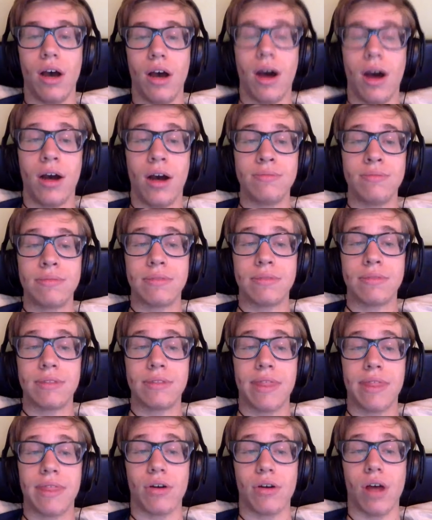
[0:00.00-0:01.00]

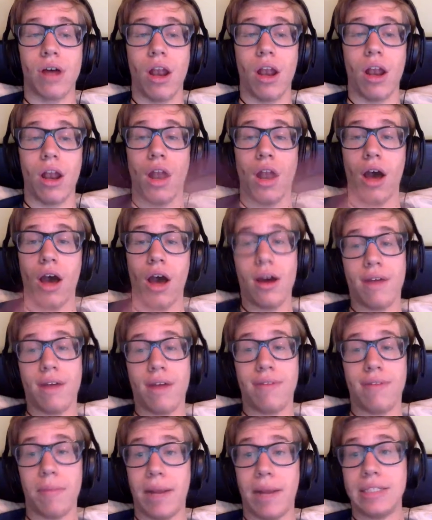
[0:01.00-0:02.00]
There are a lot
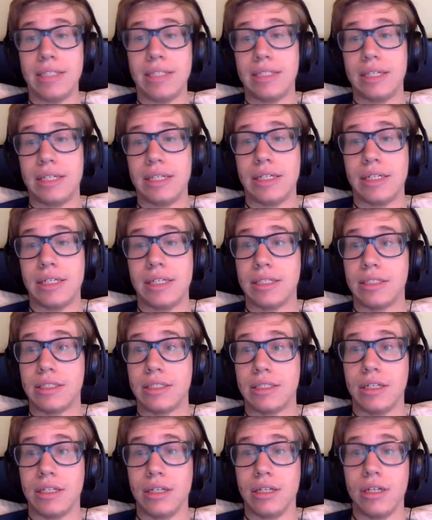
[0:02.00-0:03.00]
of amazing
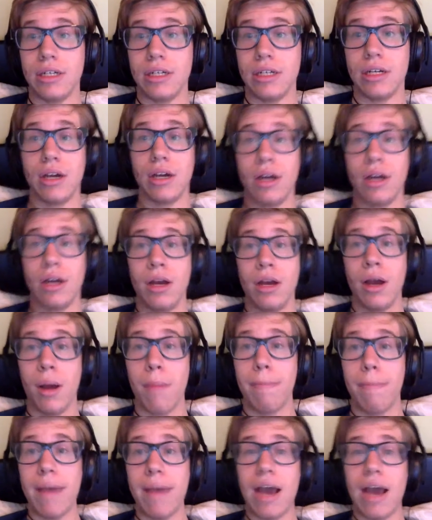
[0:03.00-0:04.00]
Disney
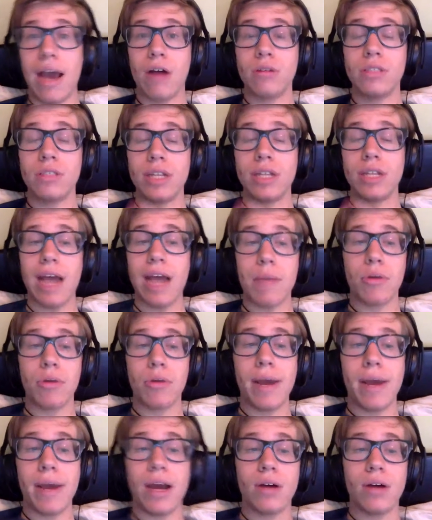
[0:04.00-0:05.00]
bounds and
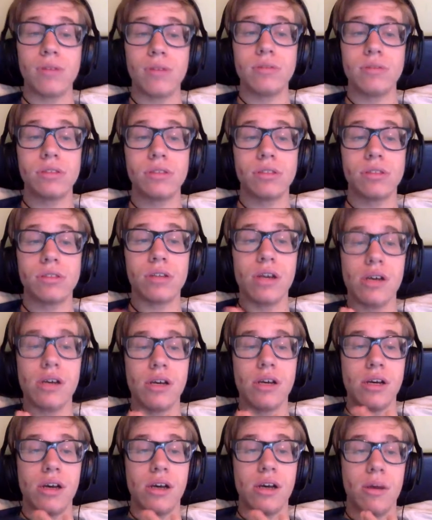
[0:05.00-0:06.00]
Dapper bounds.
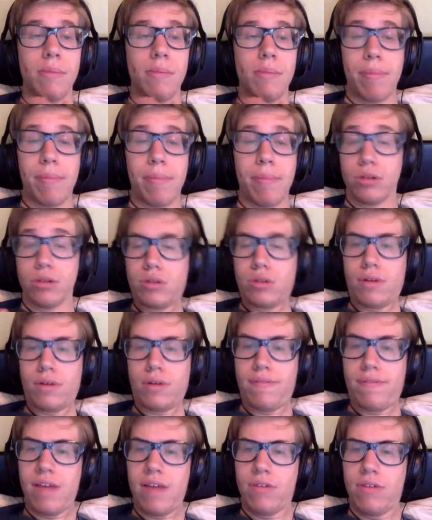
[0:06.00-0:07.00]
My personal
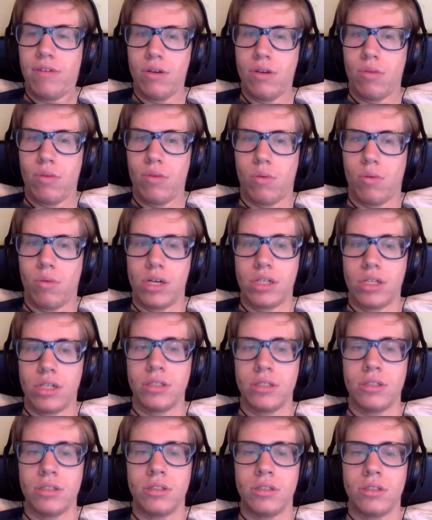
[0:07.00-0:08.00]
favorite
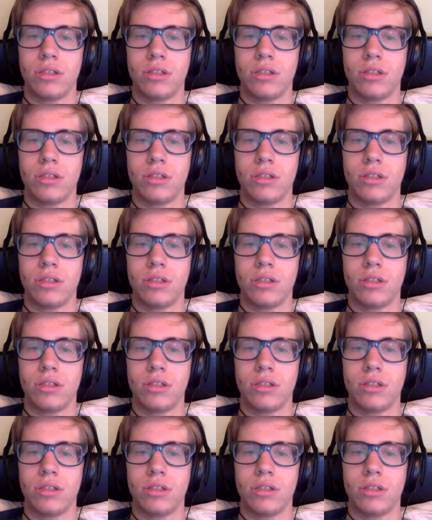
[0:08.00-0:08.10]
was